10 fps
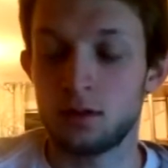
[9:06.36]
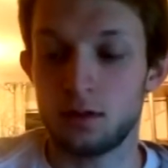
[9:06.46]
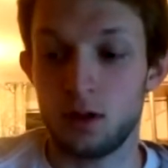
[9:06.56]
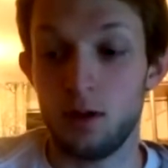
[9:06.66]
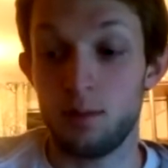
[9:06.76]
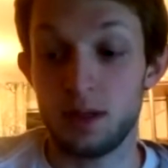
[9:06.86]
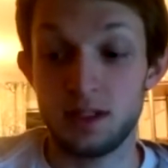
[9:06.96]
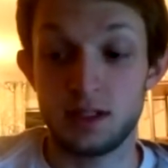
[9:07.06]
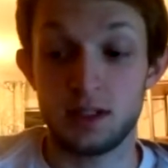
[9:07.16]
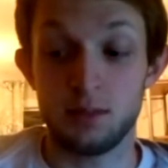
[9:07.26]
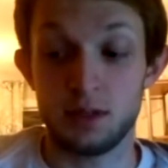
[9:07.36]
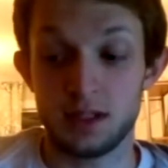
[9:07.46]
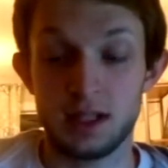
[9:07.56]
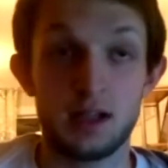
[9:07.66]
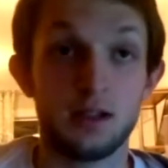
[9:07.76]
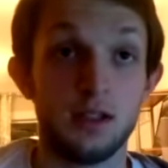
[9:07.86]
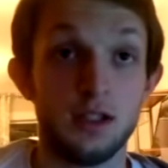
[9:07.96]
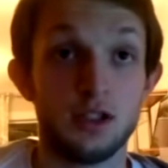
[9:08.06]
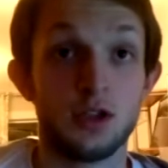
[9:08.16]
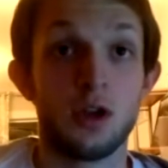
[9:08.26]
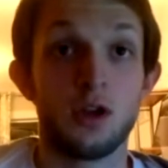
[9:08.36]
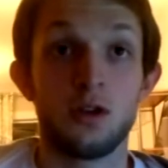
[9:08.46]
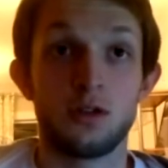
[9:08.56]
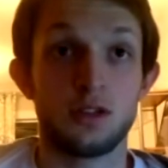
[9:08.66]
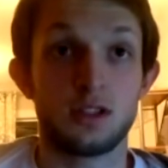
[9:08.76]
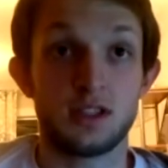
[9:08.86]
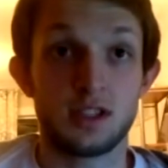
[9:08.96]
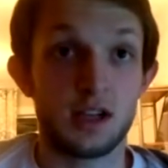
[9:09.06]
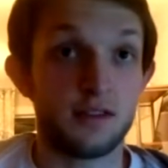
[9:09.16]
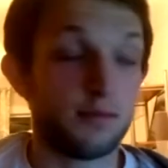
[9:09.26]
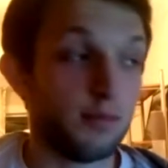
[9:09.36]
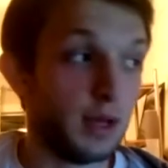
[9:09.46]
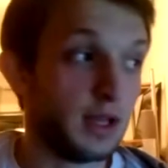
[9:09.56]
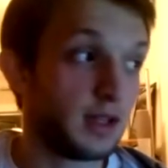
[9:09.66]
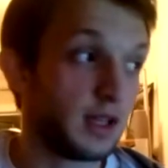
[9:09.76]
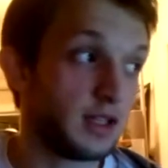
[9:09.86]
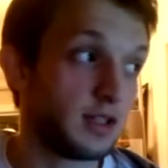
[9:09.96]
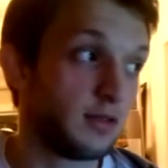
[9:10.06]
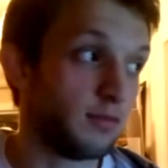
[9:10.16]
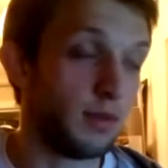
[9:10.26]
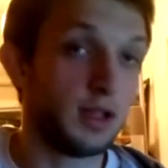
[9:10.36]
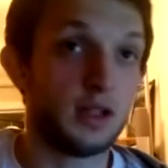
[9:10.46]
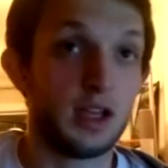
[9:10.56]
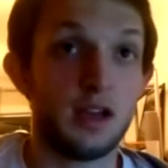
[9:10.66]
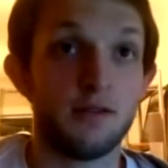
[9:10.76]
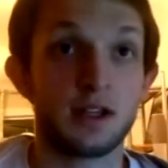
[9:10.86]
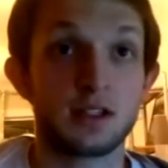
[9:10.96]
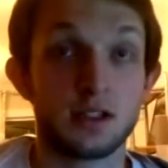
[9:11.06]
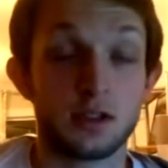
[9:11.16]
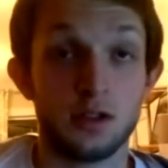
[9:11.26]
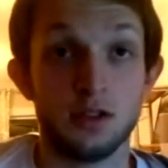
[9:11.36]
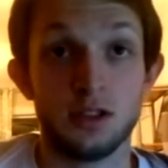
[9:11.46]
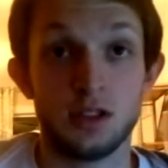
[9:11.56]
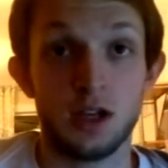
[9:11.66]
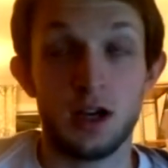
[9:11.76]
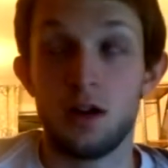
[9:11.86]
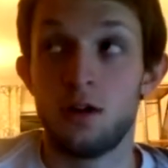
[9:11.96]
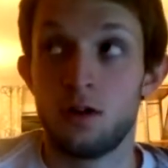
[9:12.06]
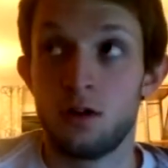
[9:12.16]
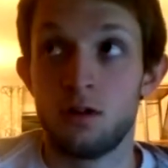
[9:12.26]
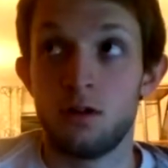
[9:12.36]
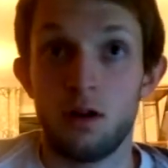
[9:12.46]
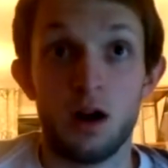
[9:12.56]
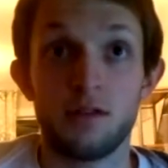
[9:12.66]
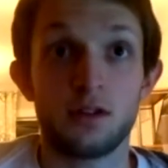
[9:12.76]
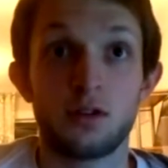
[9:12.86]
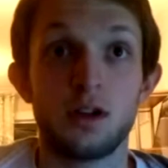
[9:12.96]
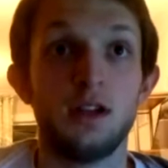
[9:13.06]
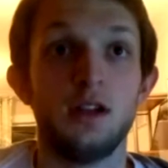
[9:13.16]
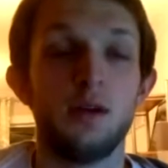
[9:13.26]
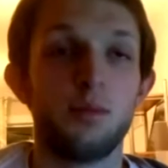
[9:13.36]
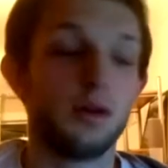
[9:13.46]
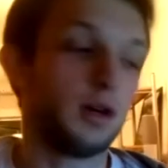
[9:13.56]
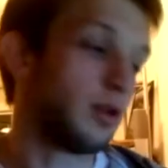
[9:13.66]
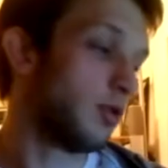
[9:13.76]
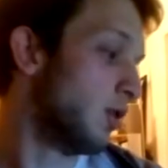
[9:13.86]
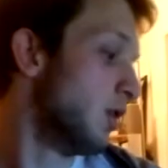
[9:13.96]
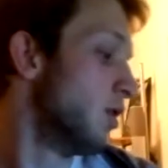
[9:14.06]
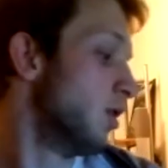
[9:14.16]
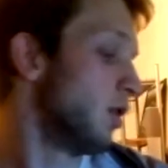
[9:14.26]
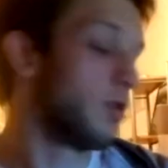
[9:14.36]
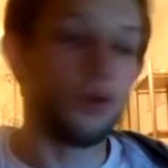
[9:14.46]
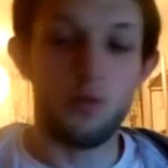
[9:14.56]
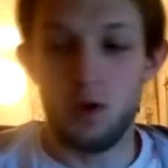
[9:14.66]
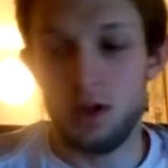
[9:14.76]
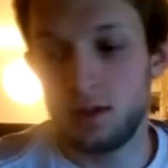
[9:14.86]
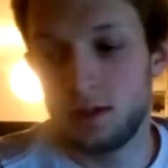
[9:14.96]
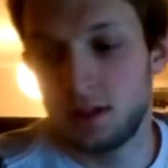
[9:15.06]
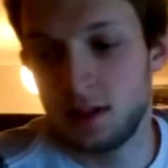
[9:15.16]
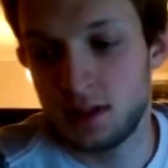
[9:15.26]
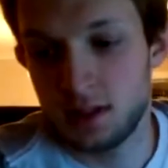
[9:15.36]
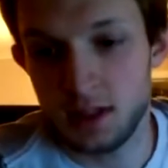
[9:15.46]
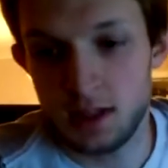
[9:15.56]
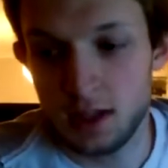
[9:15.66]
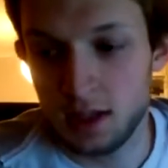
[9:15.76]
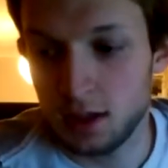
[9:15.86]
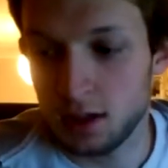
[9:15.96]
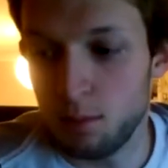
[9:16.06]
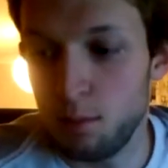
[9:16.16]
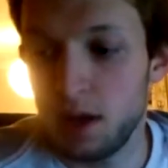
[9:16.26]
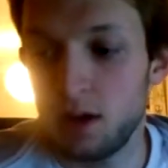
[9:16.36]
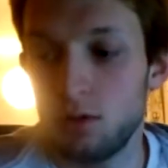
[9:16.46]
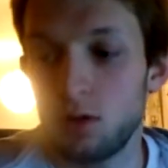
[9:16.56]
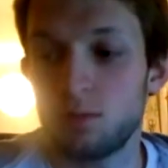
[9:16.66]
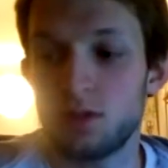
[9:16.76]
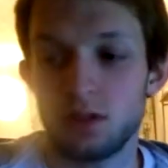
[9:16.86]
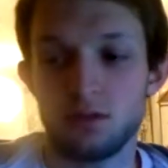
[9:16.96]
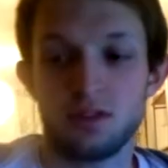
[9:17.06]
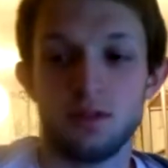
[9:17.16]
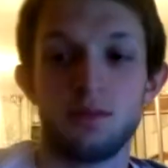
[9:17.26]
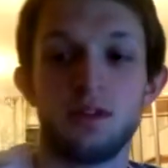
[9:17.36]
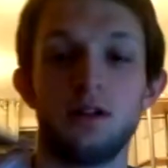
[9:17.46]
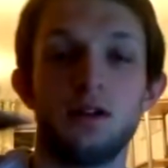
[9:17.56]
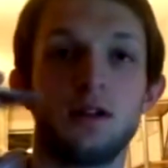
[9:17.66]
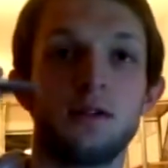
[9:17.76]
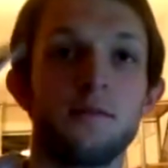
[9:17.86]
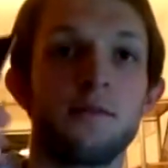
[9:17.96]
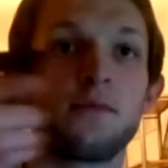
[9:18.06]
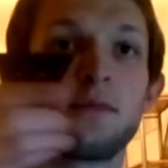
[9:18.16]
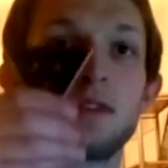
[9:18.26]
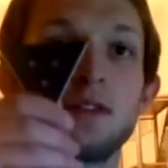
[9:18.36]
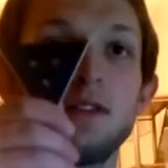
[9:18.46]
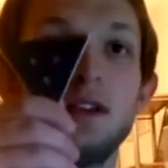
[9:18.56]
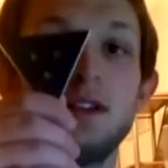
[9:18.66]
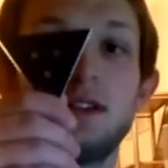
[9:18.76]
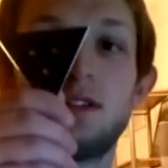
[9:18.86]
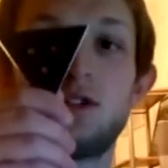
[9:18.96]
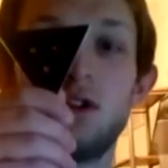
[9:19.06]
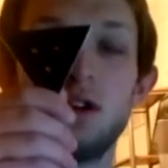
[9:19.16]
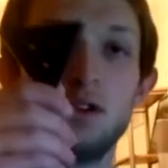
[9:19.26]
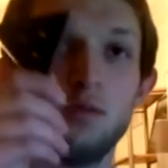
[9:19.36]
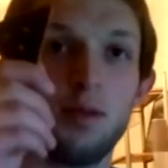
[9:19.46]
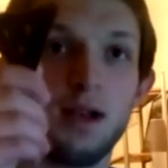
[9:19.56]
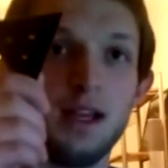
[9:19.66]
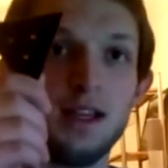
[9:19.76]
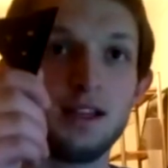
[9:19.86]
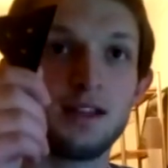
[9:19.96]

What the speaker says: So, and basically mentality is just a set of meditative exercises that I haven't created yet, but I got one. So you get like a metal object or something, like say this triangle plate.